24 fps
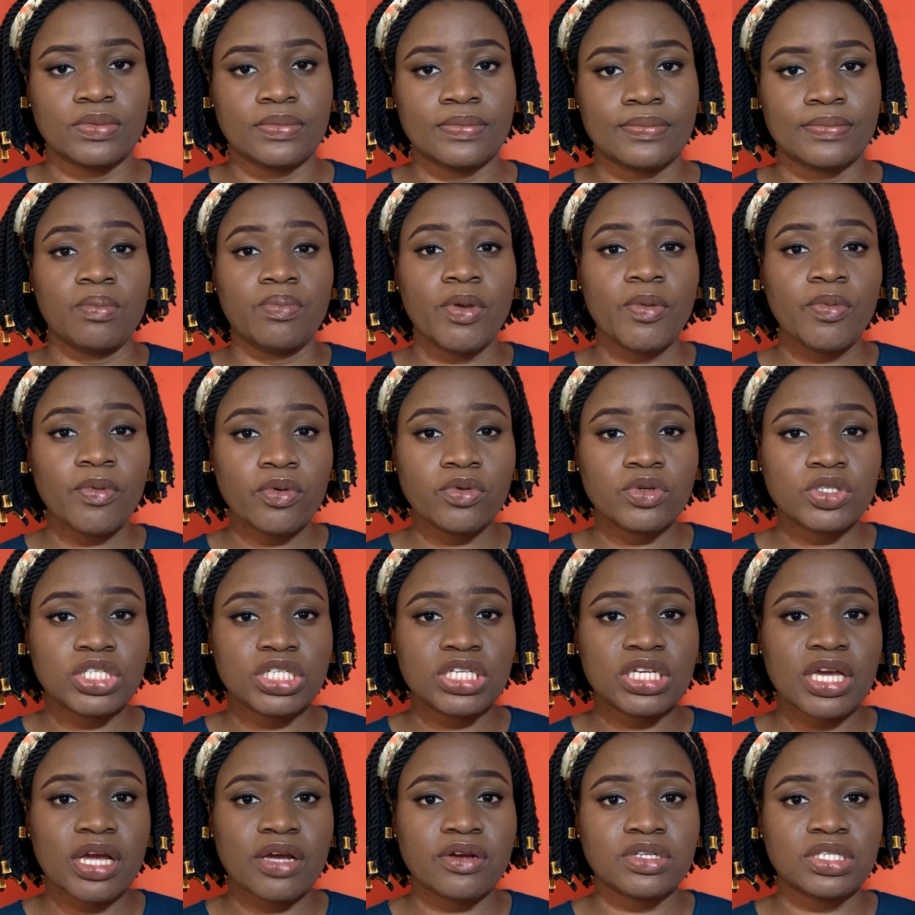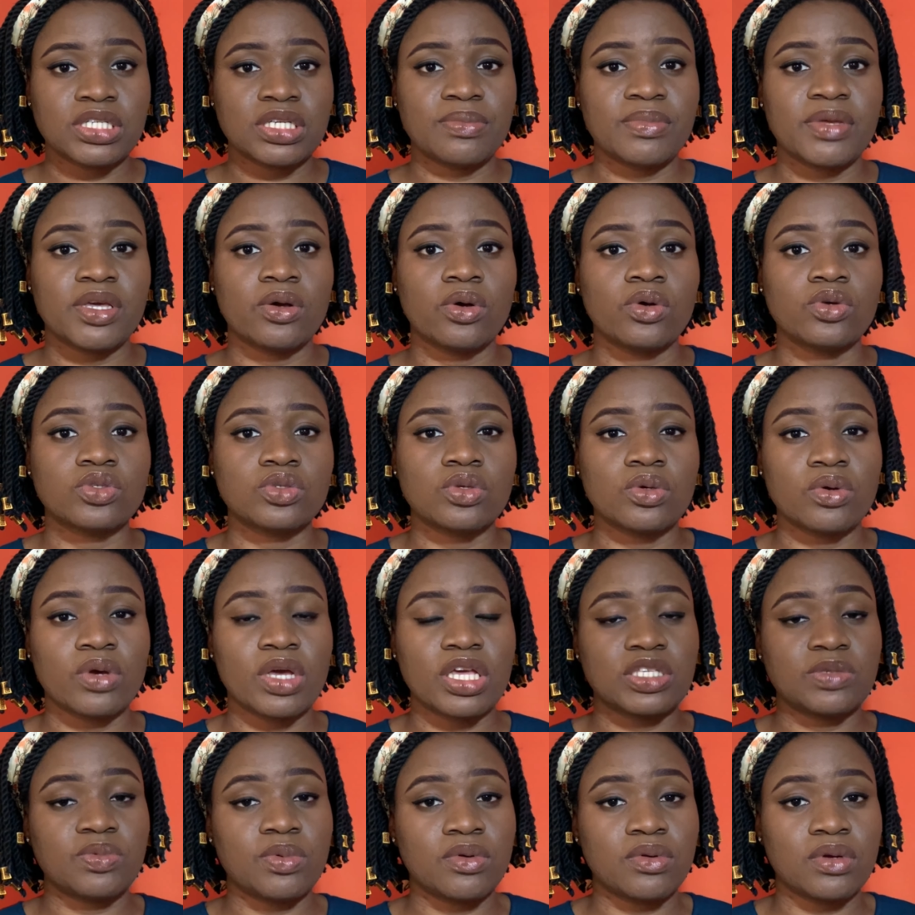People with GERD may also
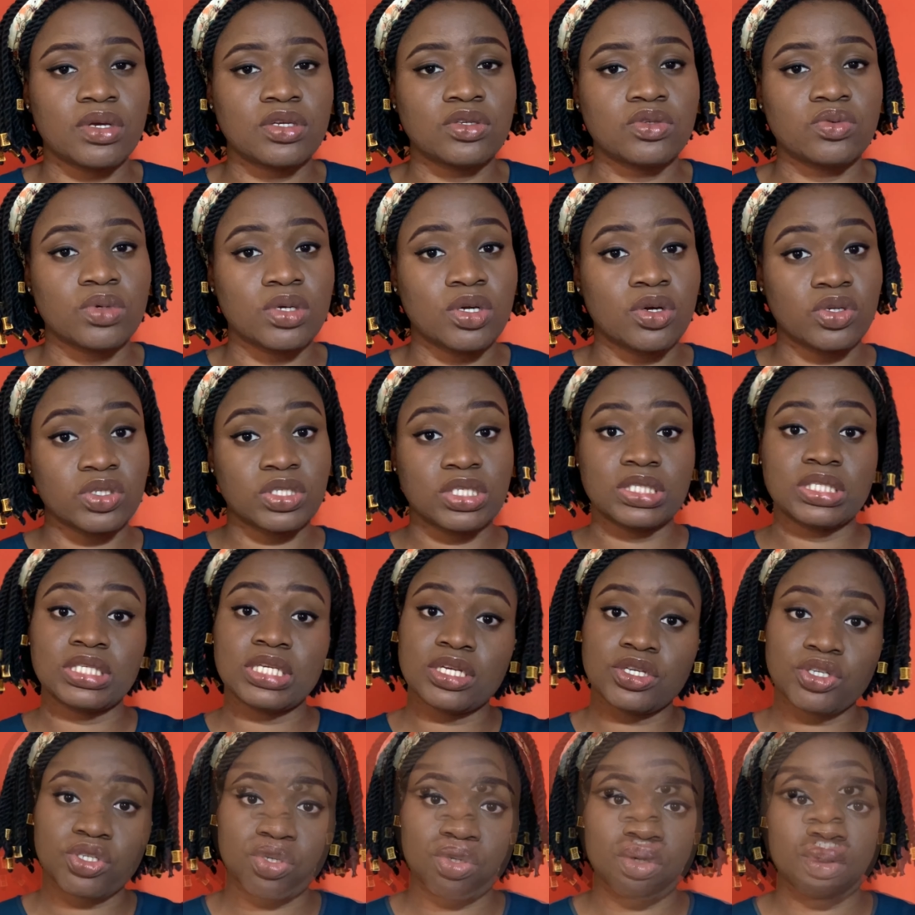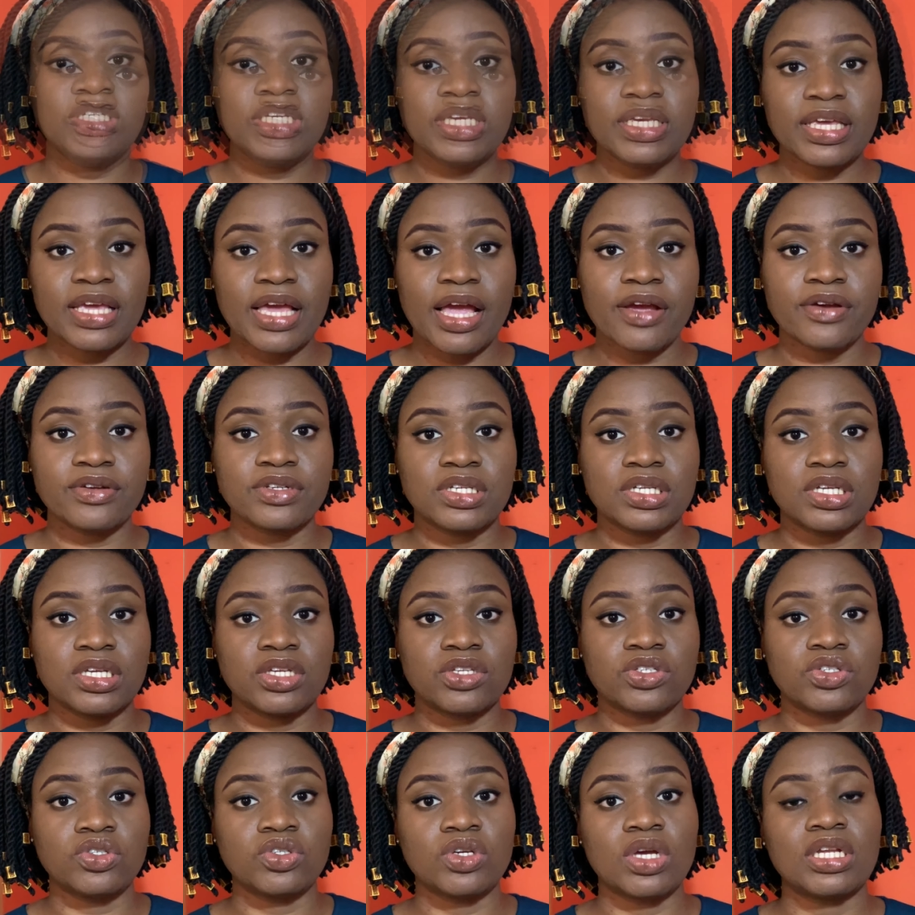experience regurgitation. GERD is
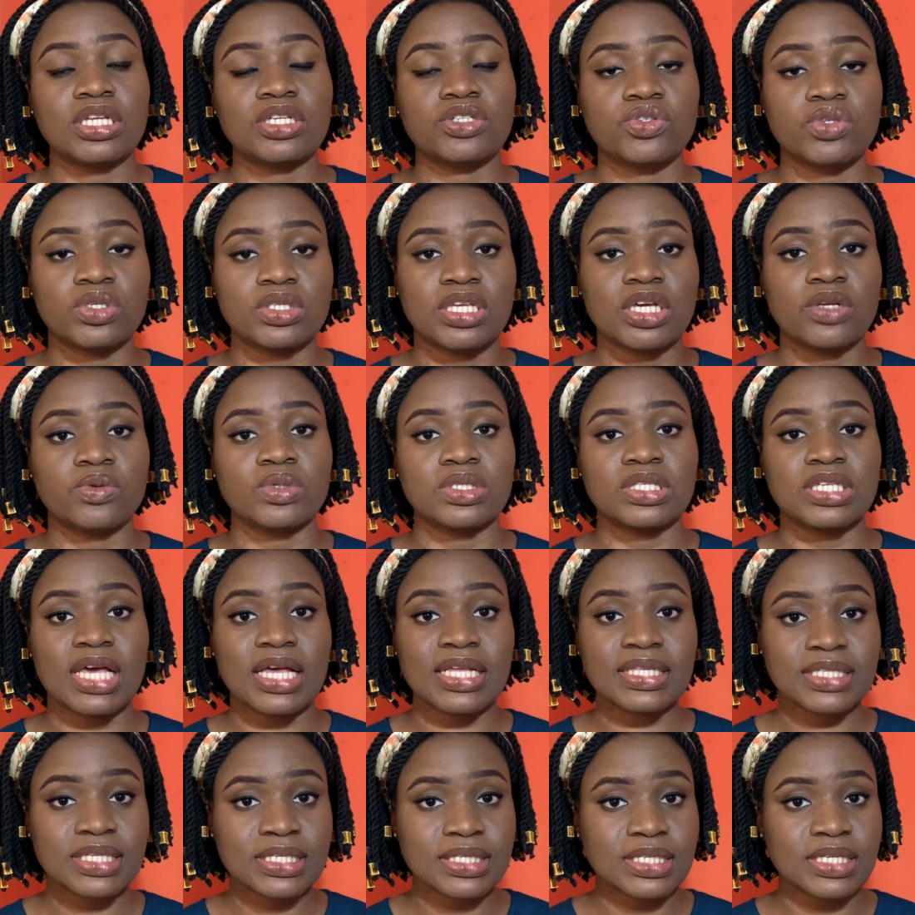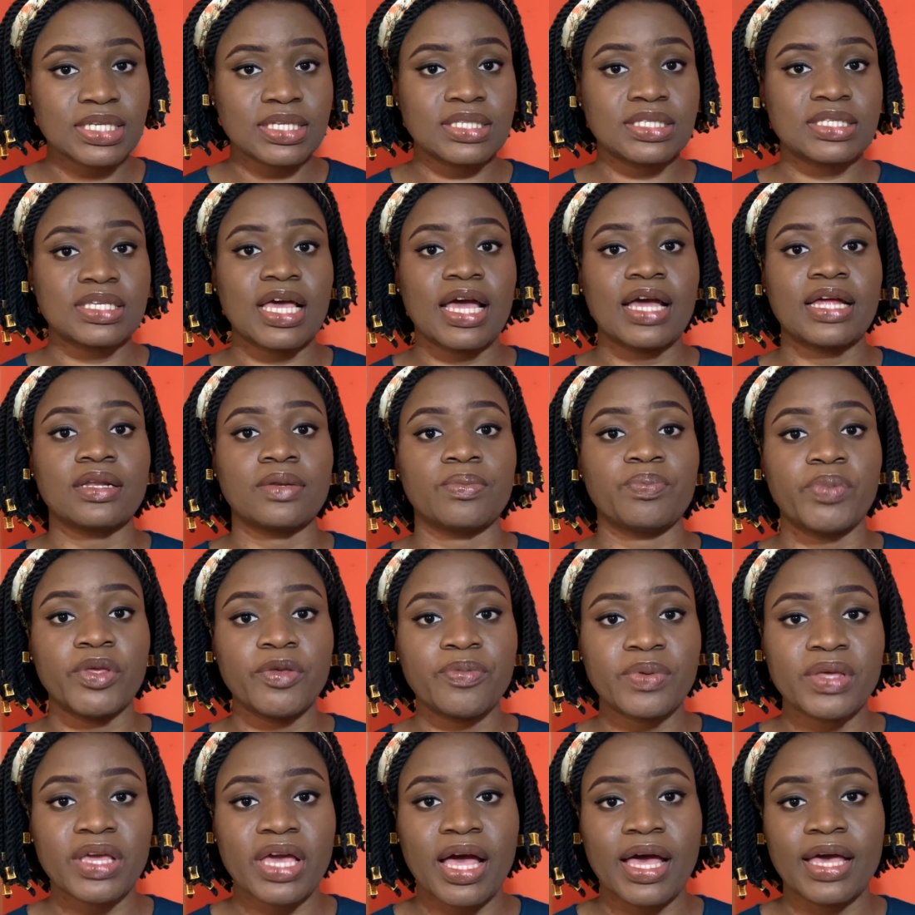usually treated with antacids and
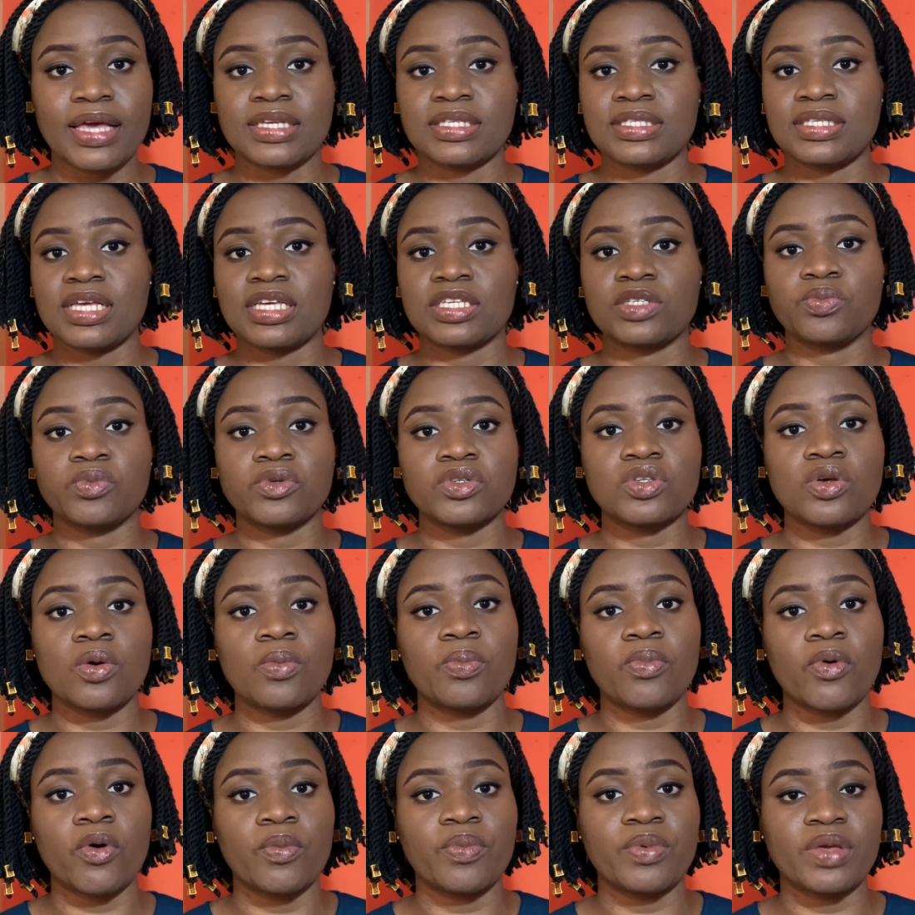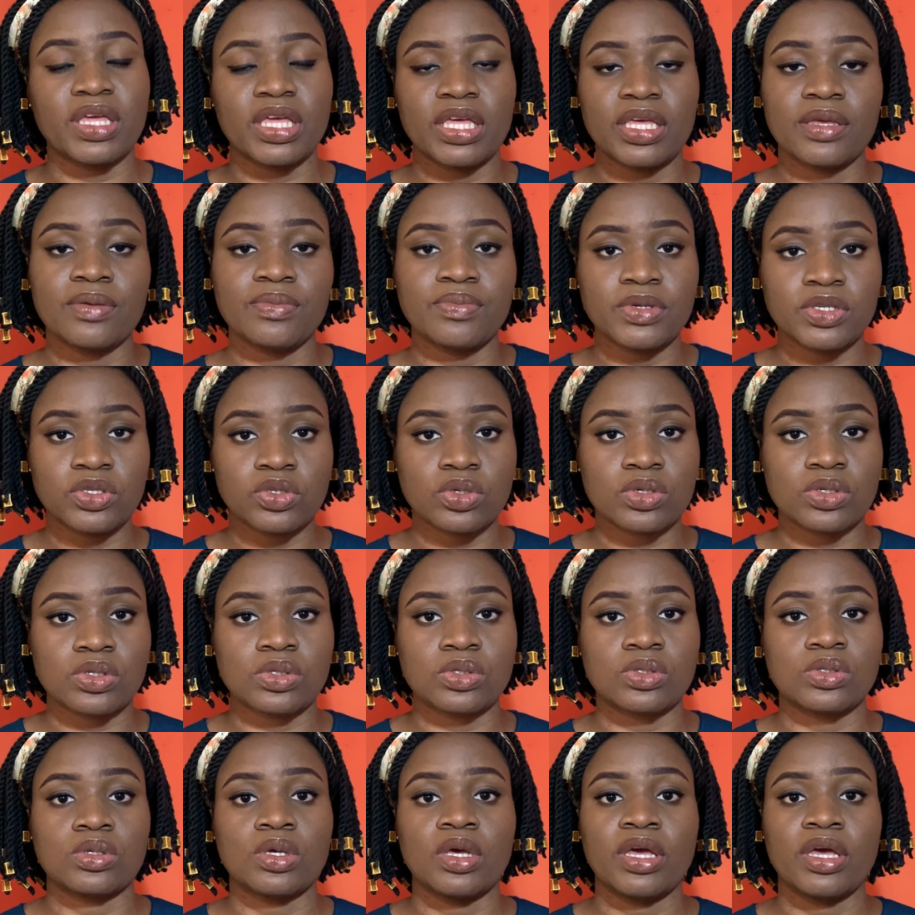PPIs, that's proton pump inhibitors.